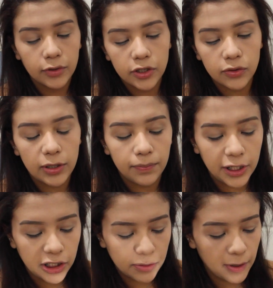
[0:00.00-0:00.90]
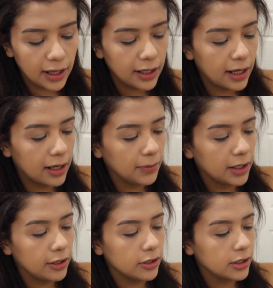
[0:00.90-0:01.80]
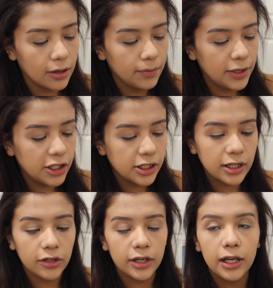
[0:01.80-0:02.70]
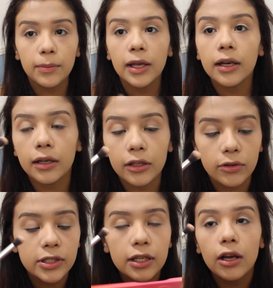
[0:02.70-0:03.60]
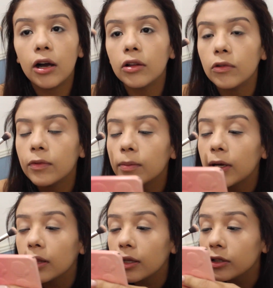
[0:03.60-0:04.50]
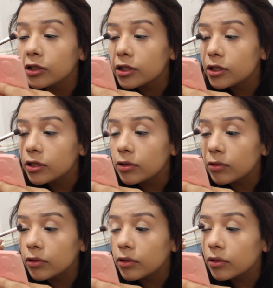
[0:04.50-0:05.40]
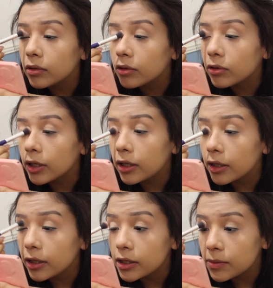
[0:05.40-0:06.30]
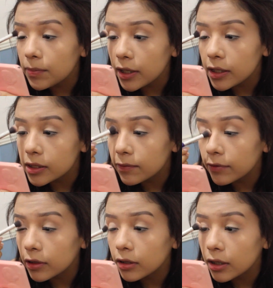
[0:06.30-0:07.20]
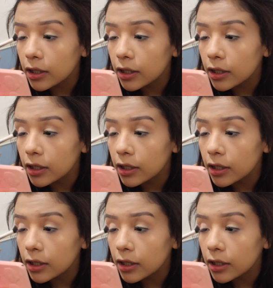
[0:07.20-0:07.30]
Sweet Peach palette, and I'm gonna use Peaches and Cream and use it all over my lid just to create a nice base for the